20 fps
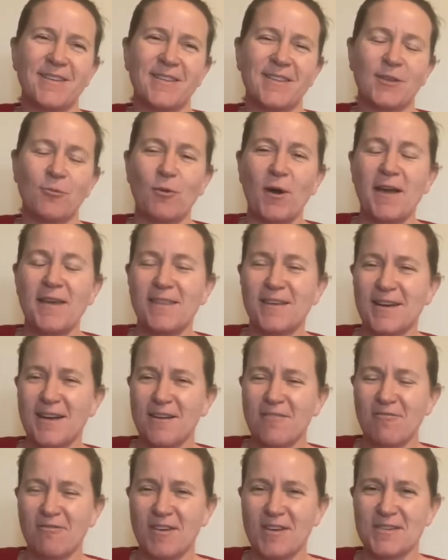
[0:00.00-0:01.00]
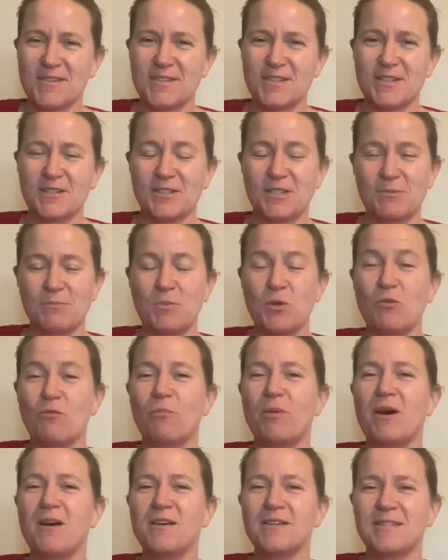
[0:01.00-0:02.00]
the way that I've found to move
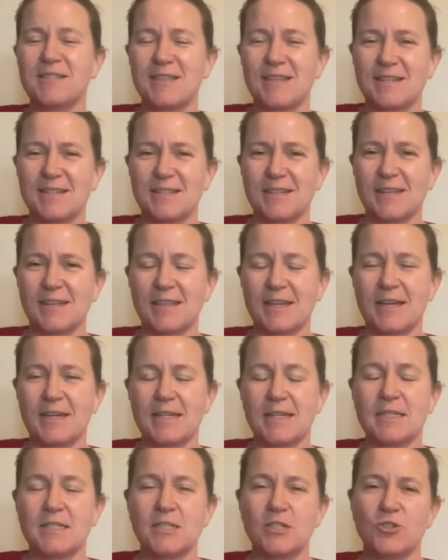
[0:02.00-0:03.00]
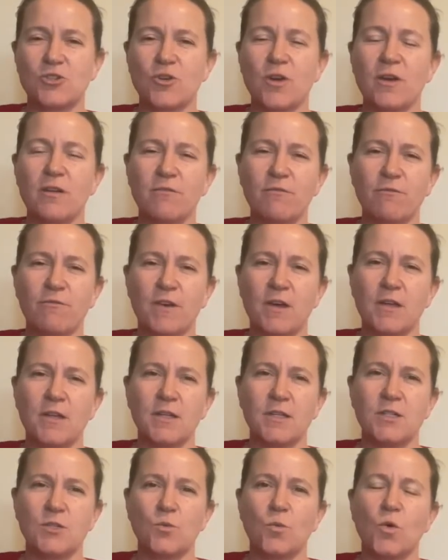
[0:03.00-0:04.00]
past things like that is to try and
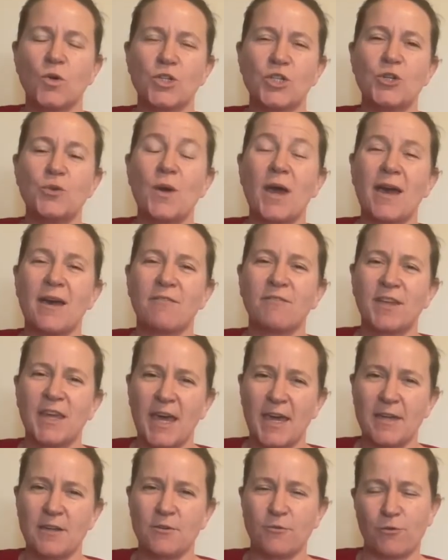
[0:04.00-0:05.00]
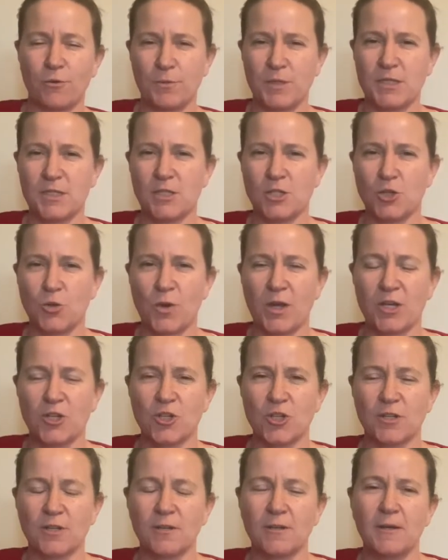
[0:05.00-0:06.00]
find what you have gained from the
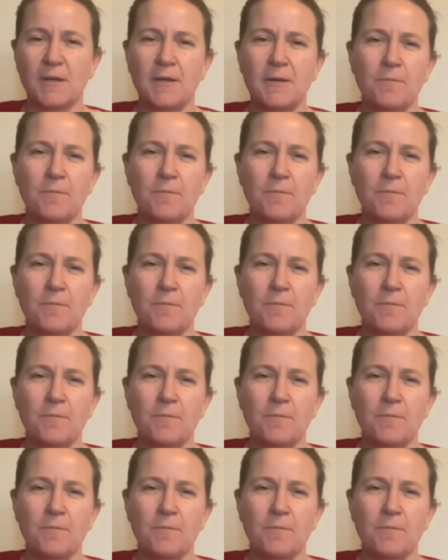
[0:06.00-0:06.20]
situation.